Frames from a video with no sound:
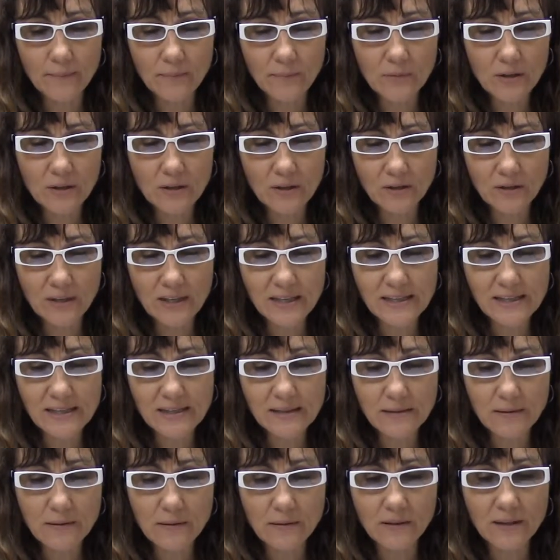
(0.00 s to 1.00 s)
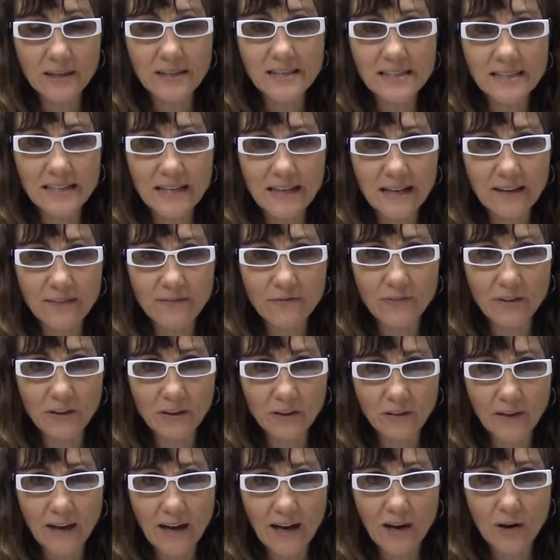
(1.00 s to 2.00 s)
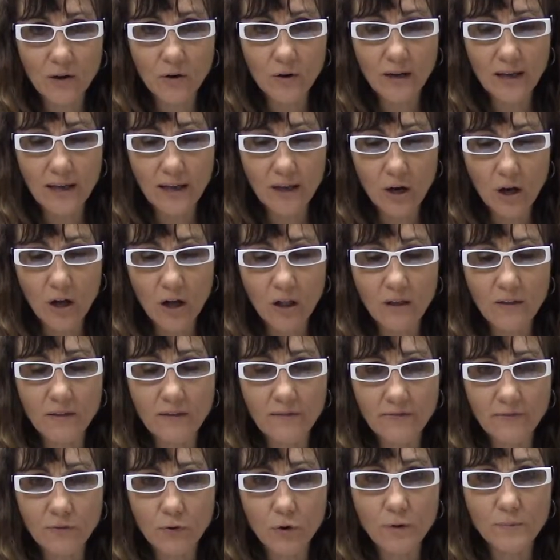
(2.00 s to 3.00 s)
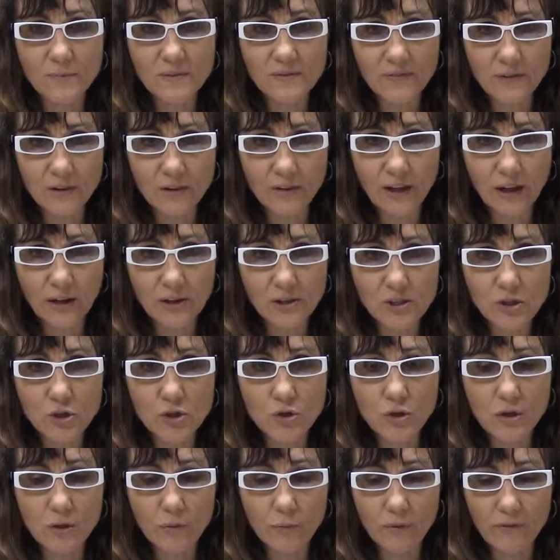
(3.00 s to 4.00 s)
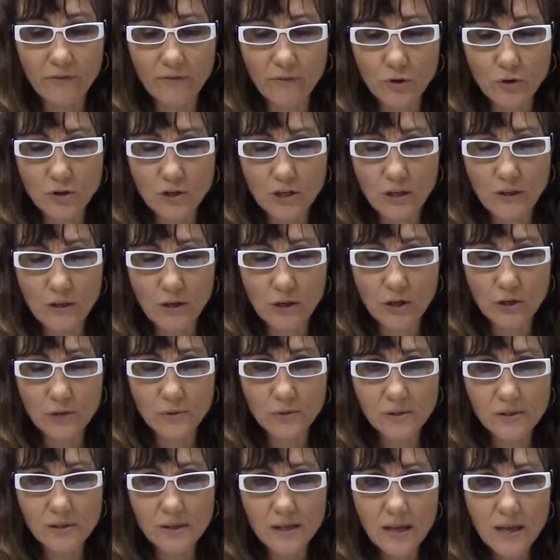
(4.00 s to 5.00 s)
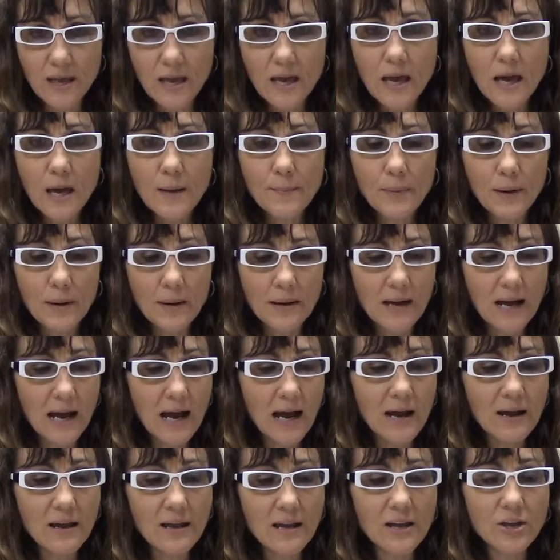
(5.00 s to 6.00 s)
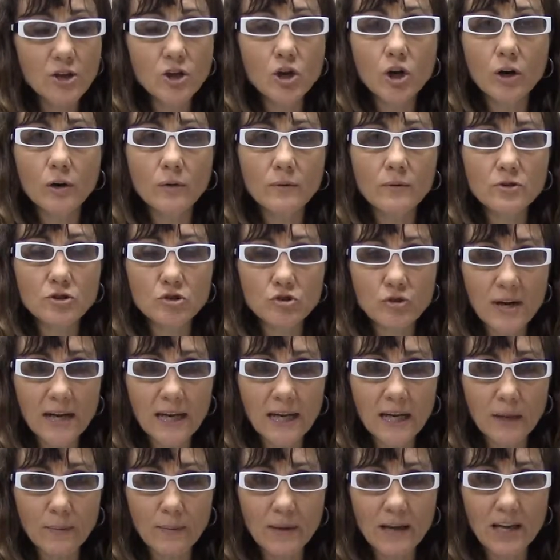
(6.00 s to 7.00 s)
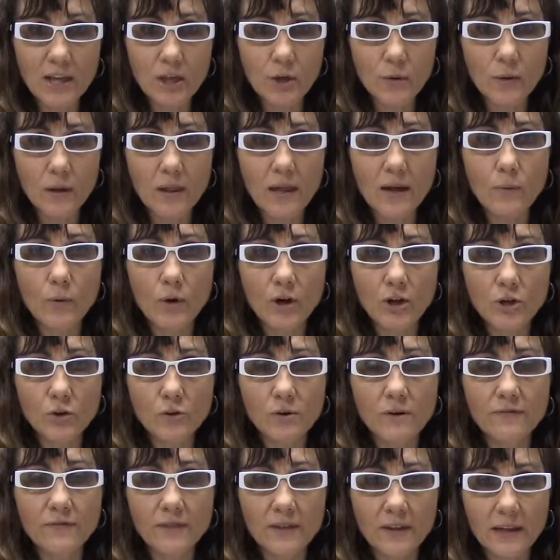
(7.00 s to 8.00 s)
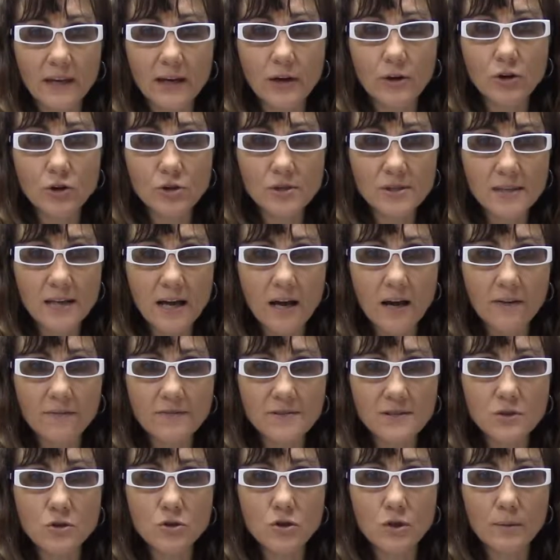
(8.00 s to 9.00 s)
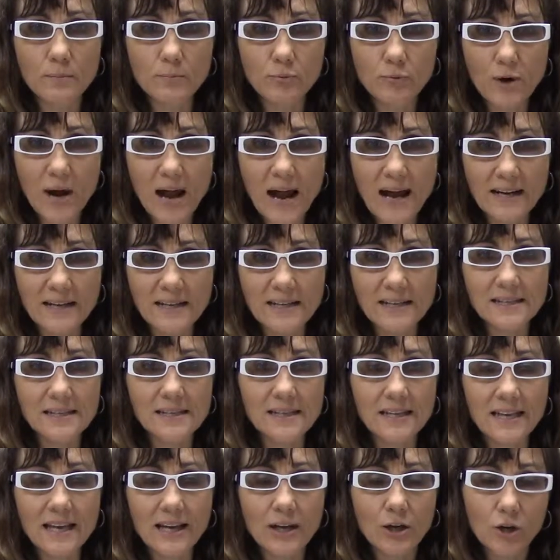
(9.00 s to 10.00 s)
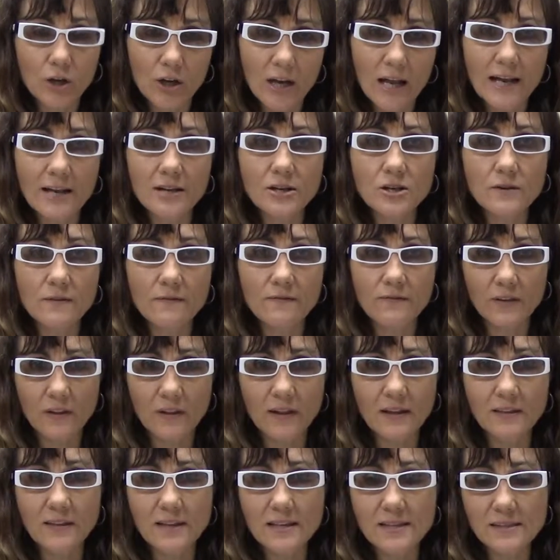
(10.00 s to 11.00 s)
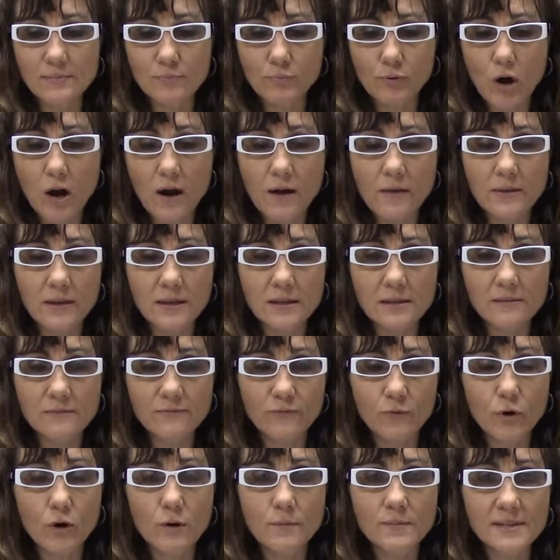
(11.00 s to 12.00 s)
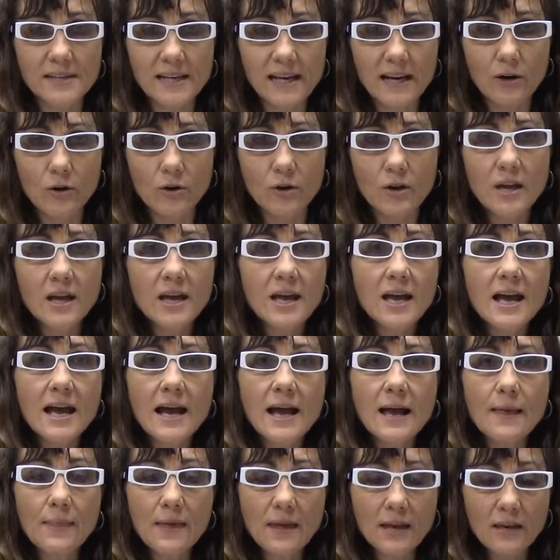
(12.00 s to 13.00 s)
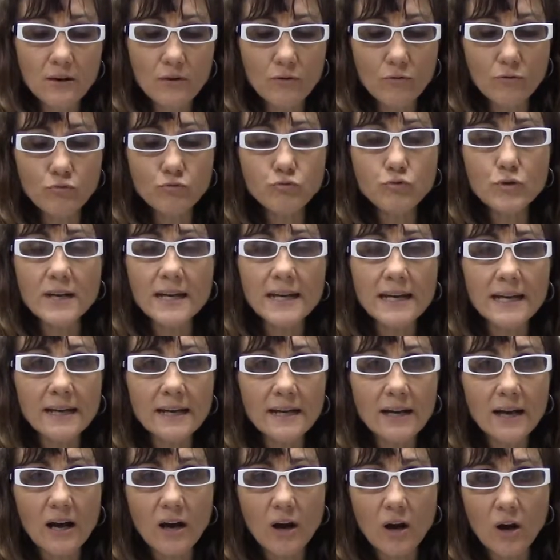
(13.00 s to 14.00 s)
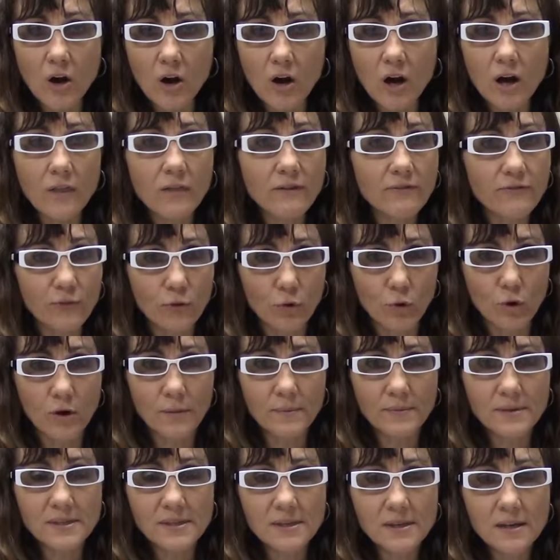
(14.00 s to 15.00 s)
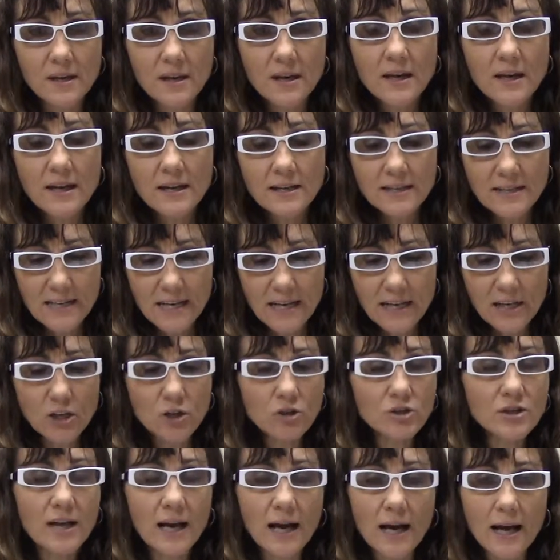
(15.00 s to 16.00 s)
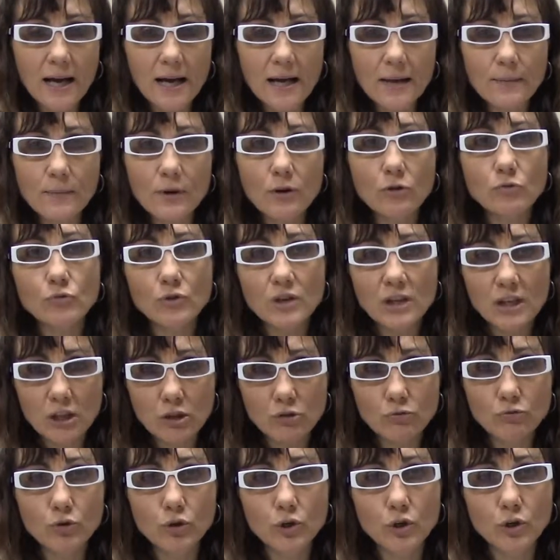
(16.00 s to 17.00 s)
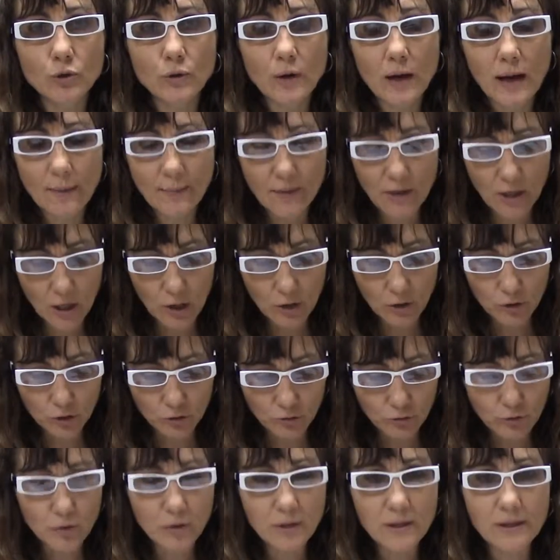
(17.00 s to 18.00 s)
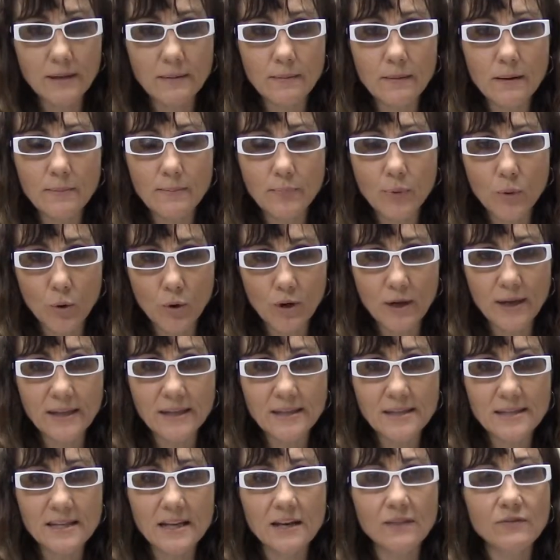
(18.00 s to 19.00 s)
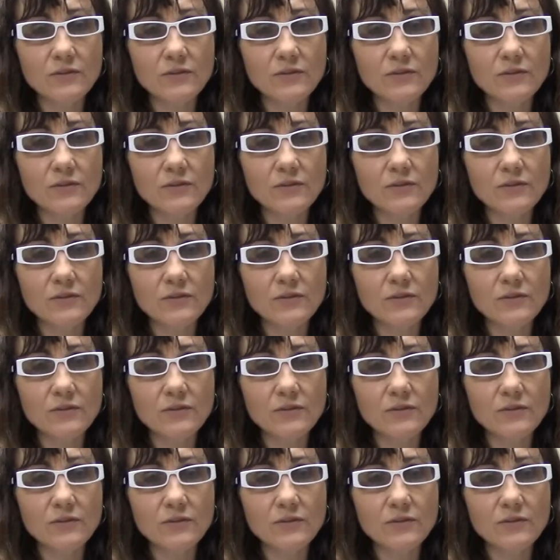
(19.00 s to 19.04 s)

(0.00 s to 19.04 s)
the lease listing filled out and all of the forms filled out, so you can refer to those. But in your training manual, I want you to fill it out yourself so you can practice and get good at filling these forms out. And then read all the forms. Take your time, read through. I'm going to go through the points, and if